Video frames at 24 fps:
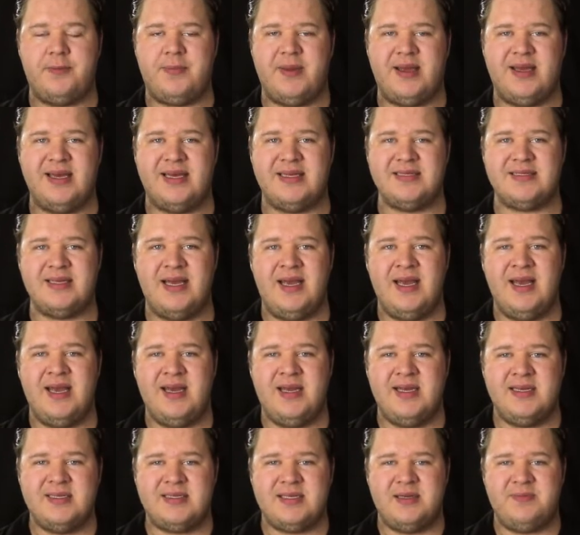because
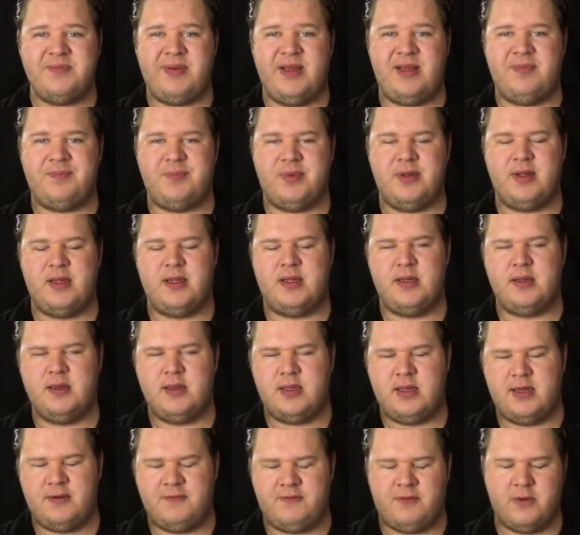some people,
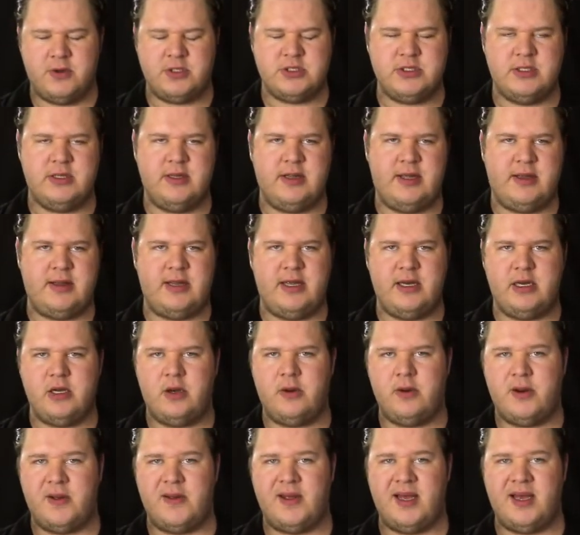unfortunately, they
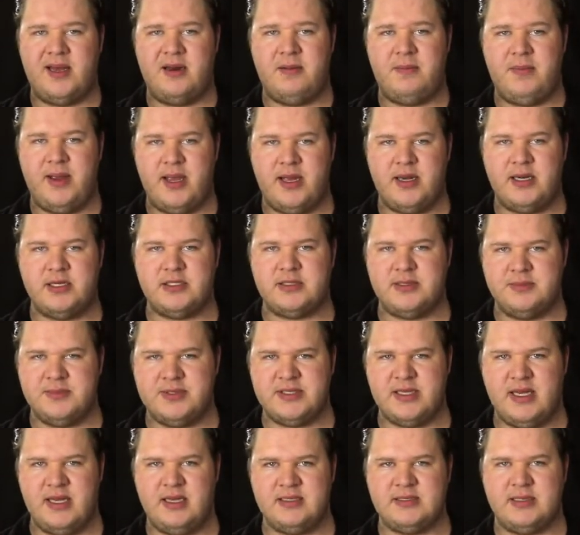don't know how to manage
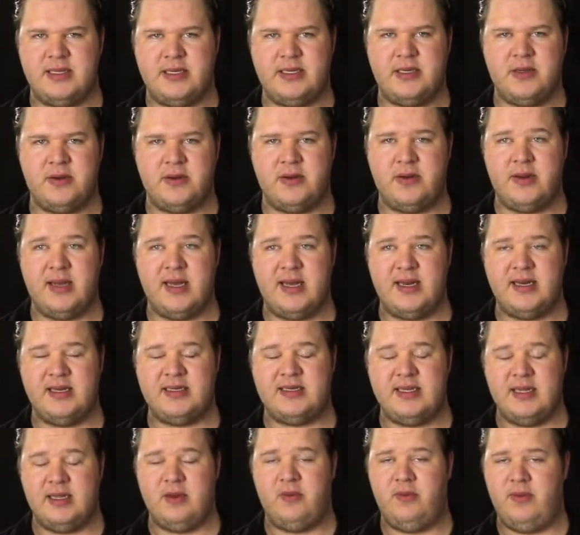themselves and they don't know how to
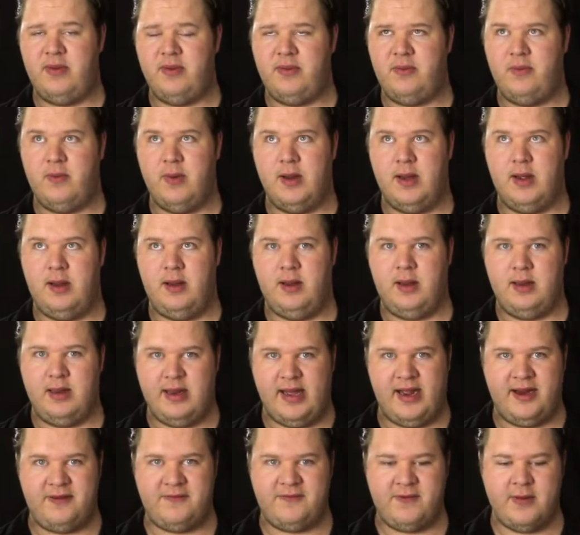deal with, well,
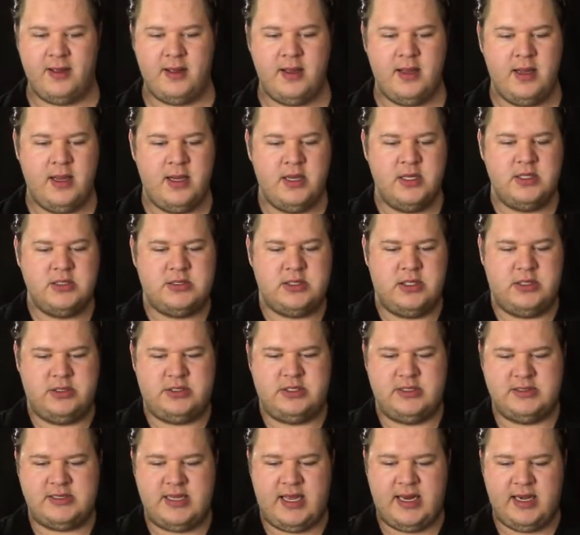life. So
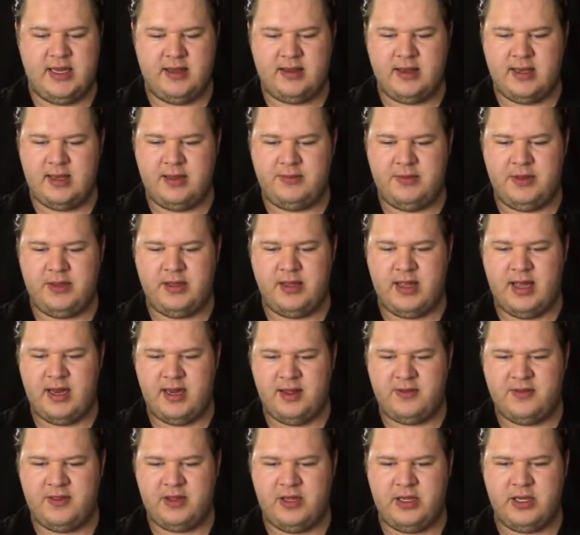just anything
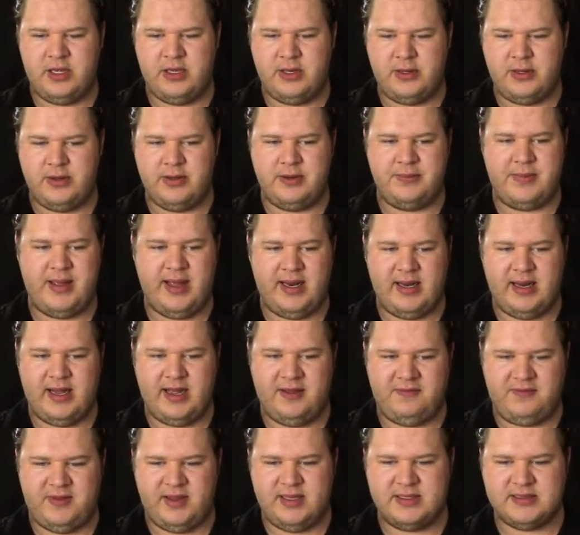you can do to make
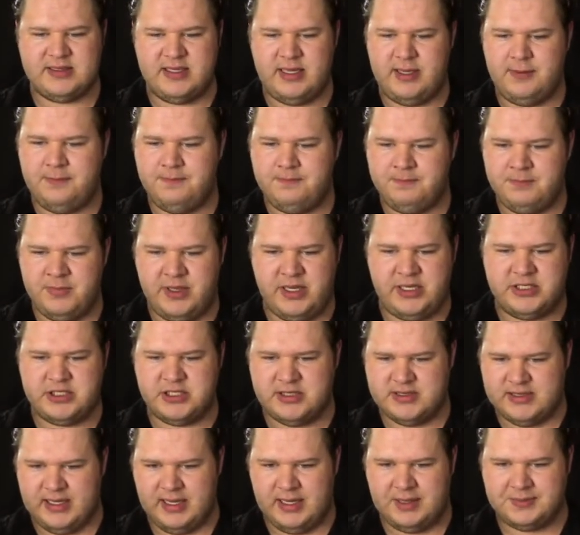life easy, it
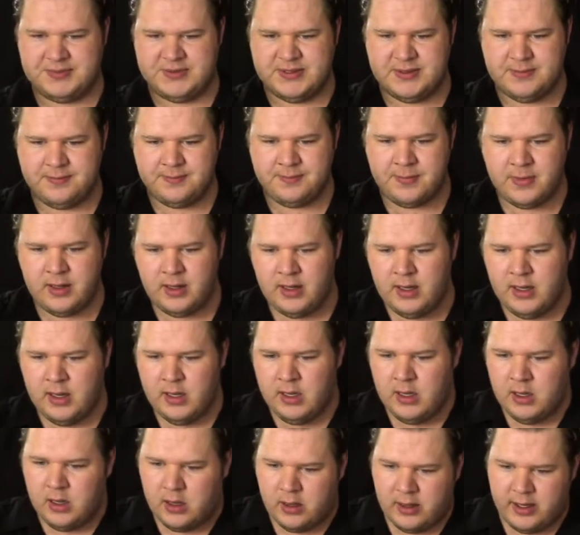just helps.
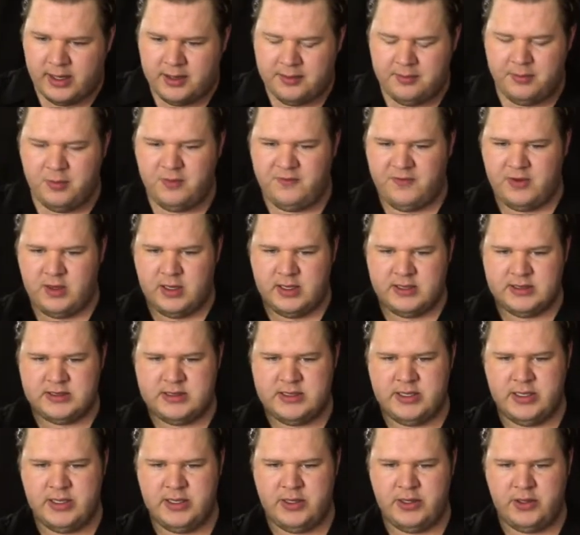All right, moving on
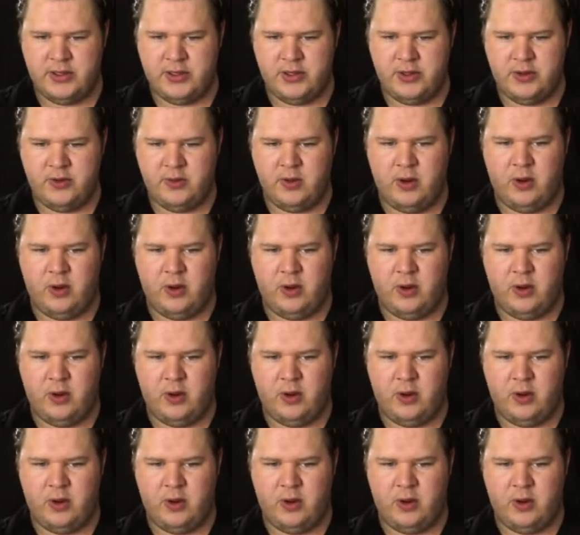to